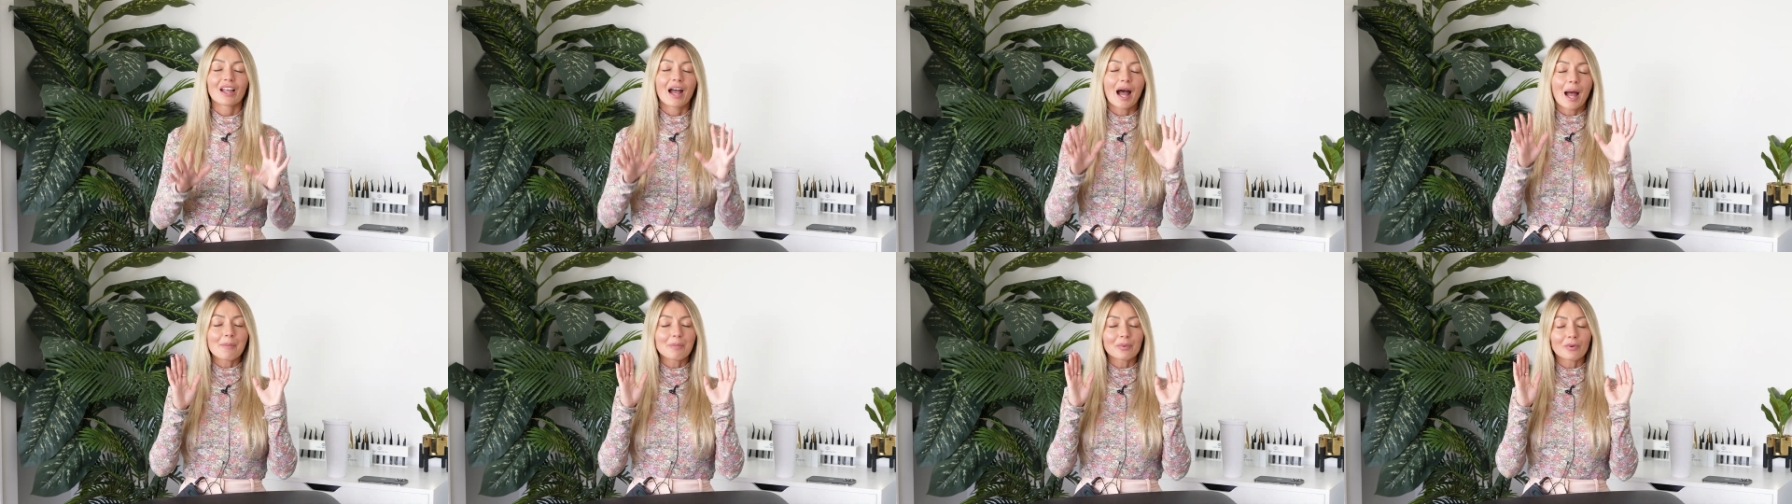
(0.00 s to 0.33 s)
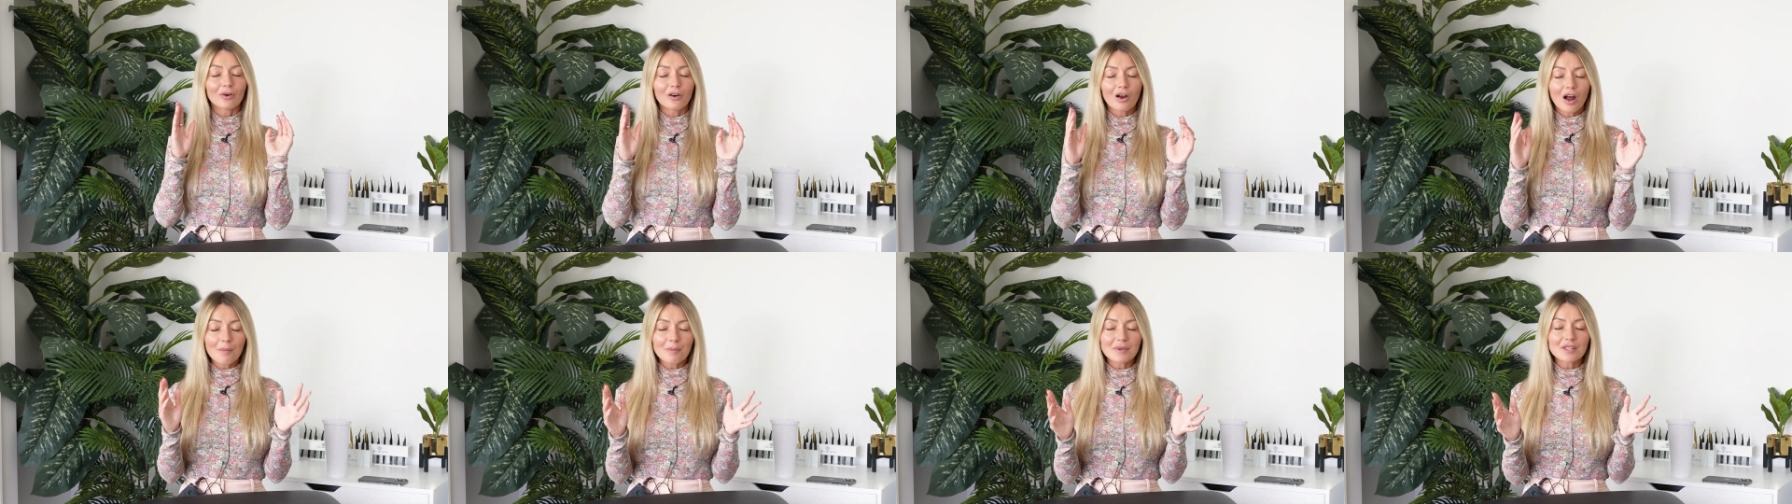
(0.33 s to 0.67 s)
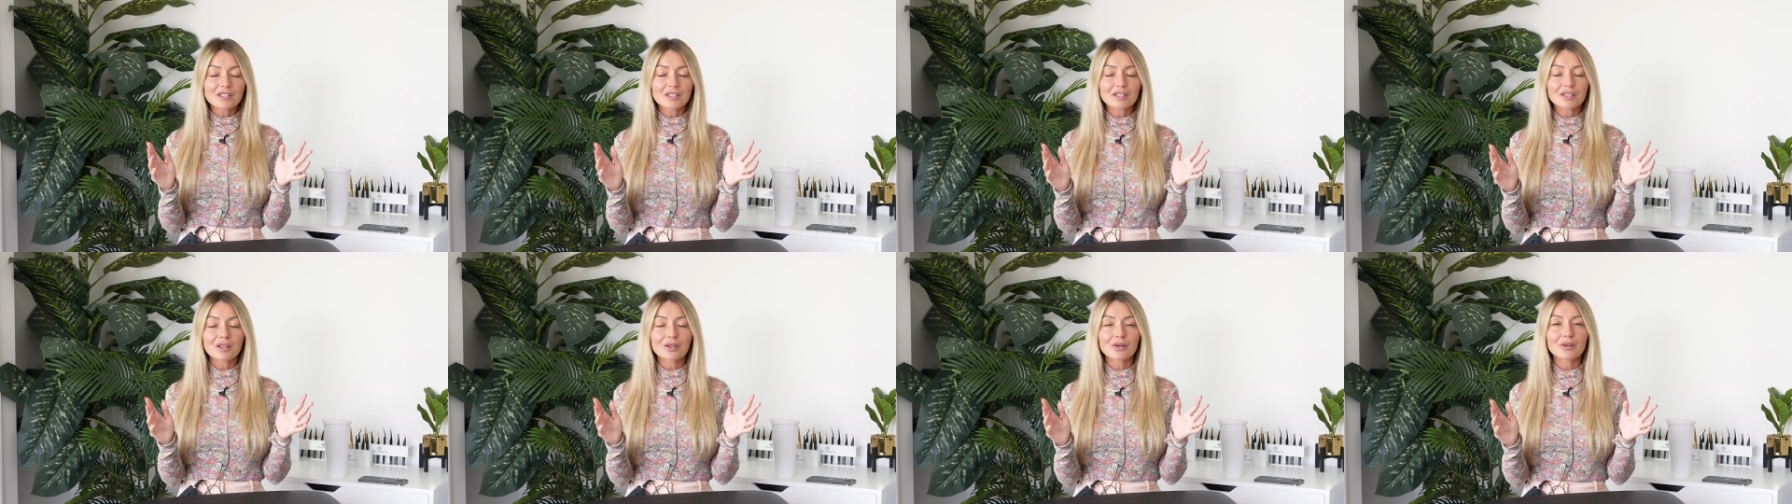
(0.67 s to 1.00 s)
I
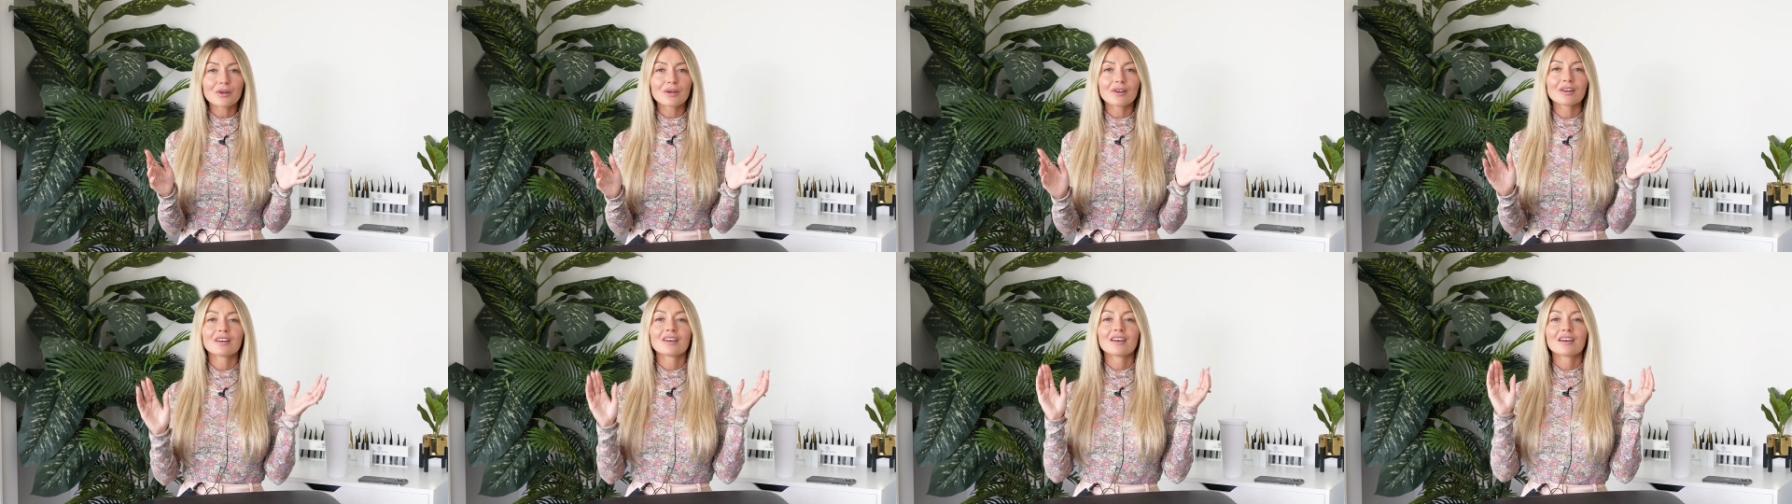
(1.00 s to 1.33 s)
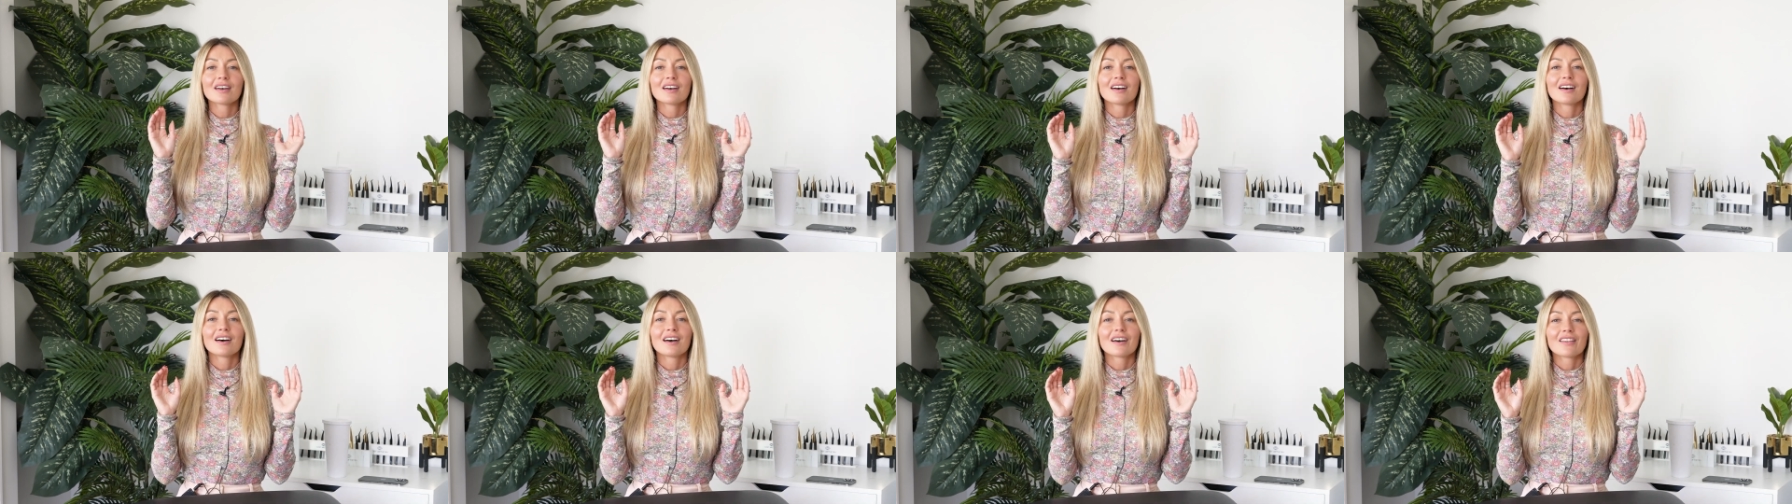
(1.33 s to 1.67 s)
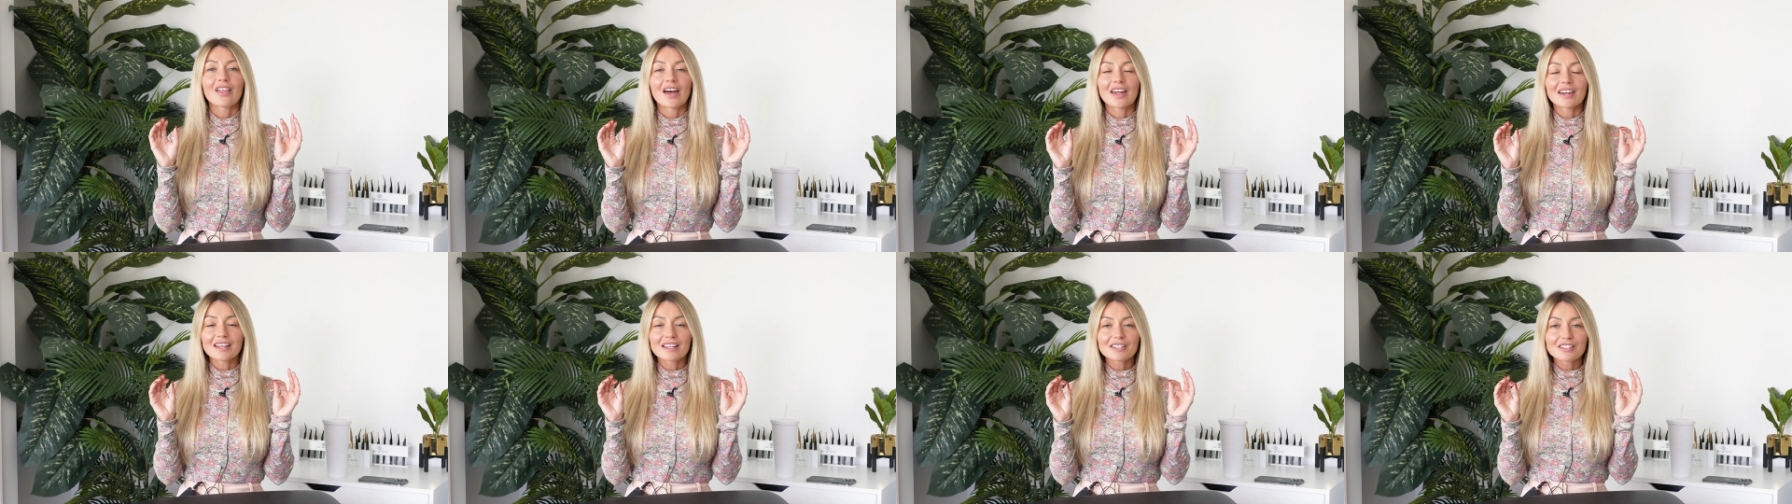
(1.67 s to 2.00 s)
promise you
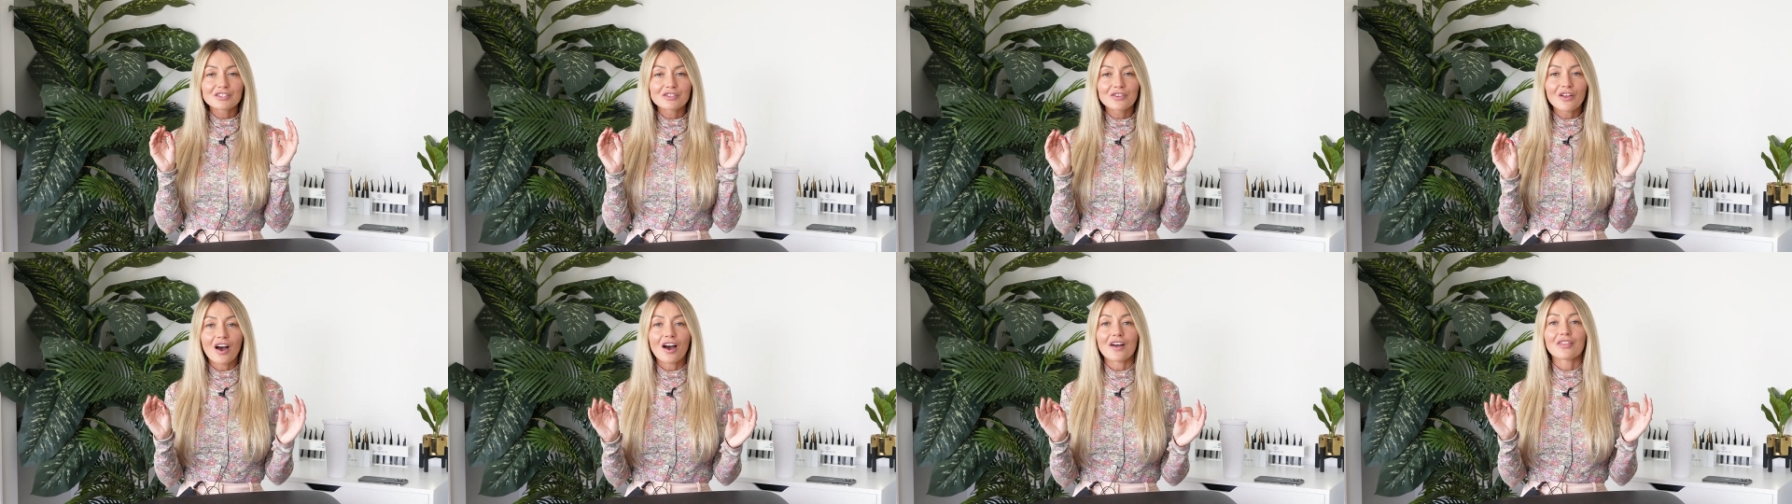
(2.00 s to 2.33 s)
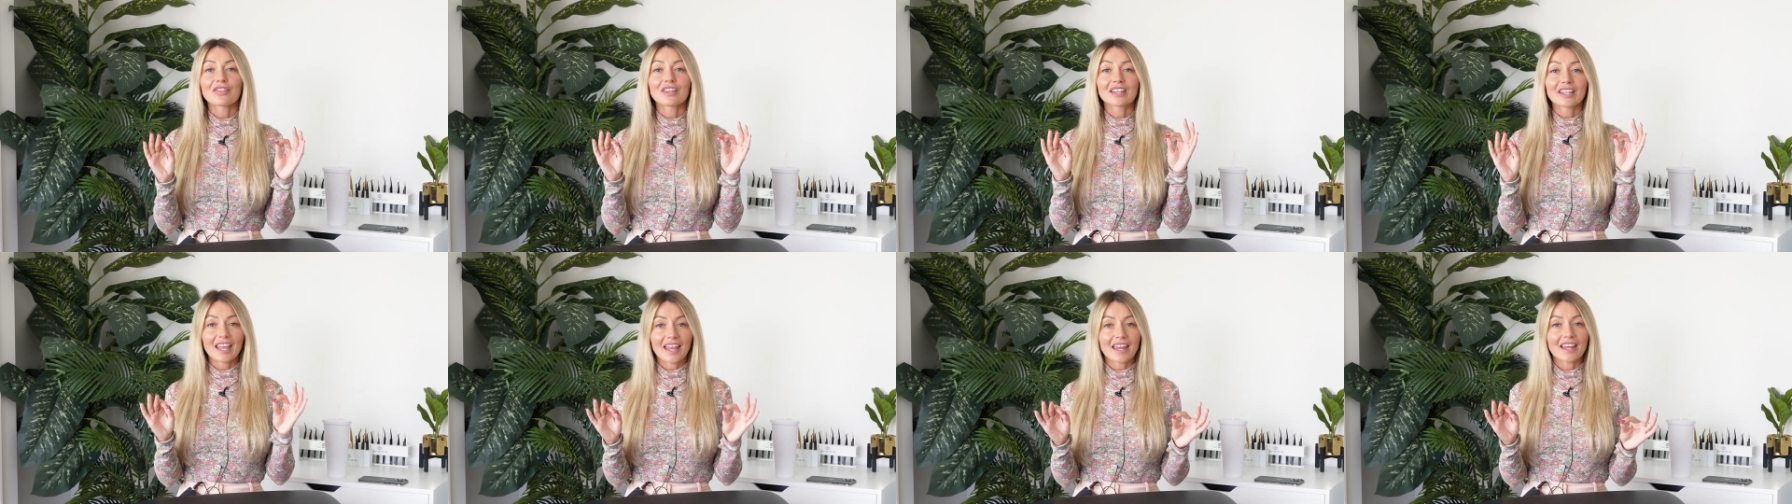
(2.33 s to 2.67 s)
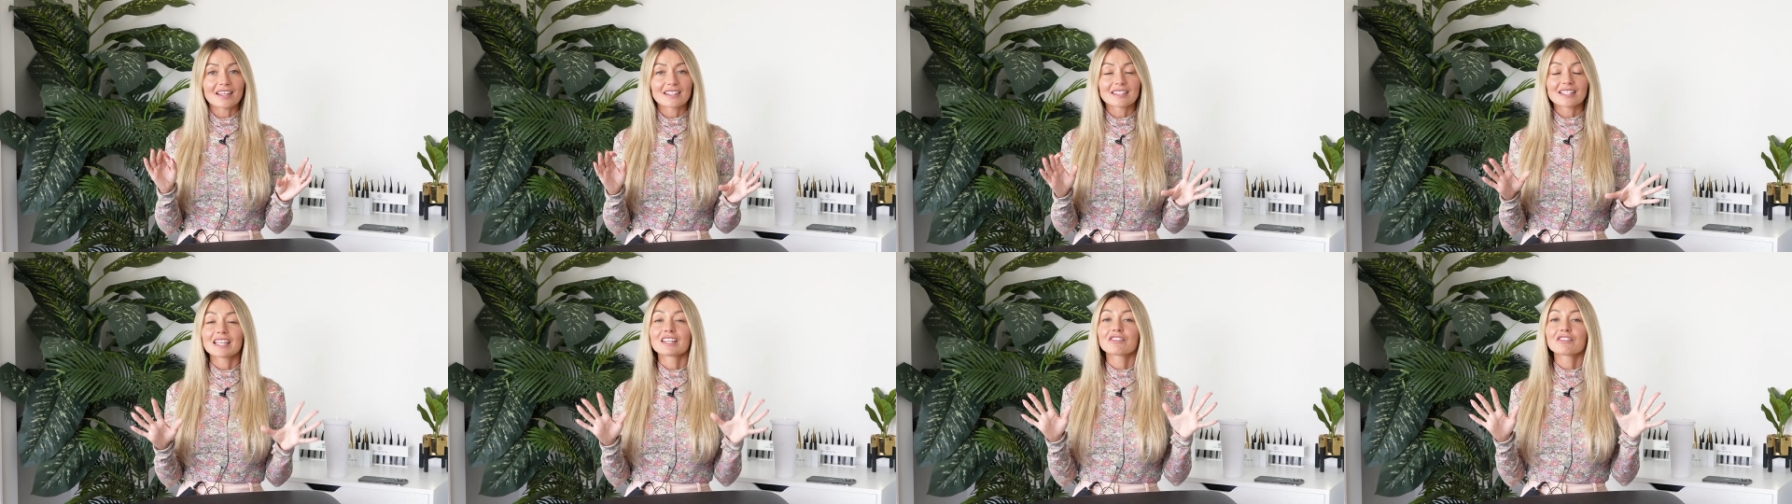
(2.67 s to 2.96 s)
that is not the case.